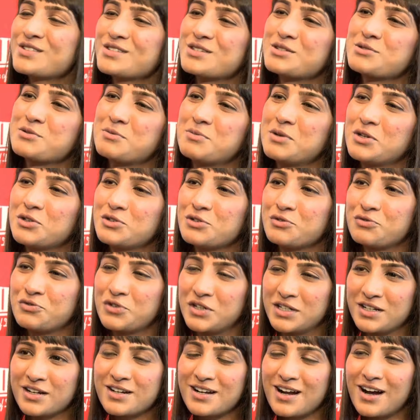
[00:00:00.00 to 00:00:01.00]
is a tribute to
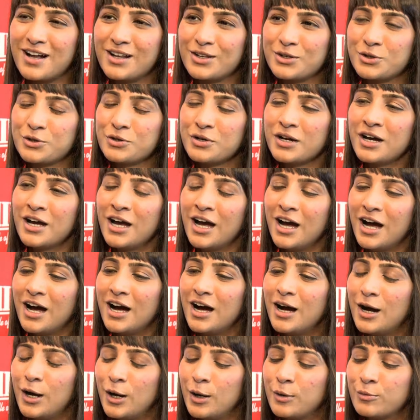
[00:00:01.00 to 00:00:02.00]
Frida Kahlo.
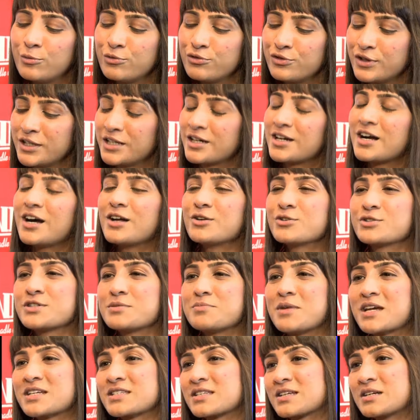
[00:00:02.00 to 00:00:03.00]
Frida Kahlo is a
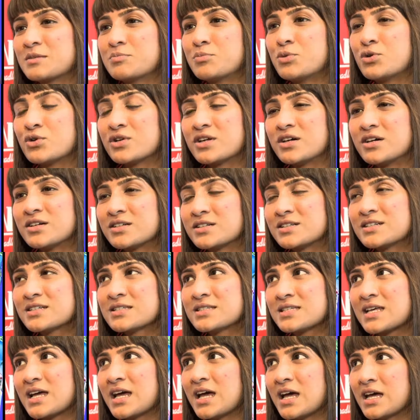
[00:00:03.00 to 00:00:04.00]
Mexican-born
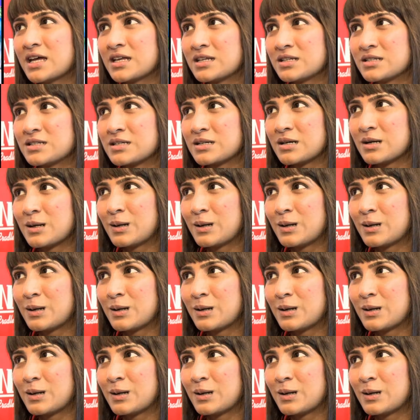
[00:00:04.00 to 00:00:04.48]
artist, and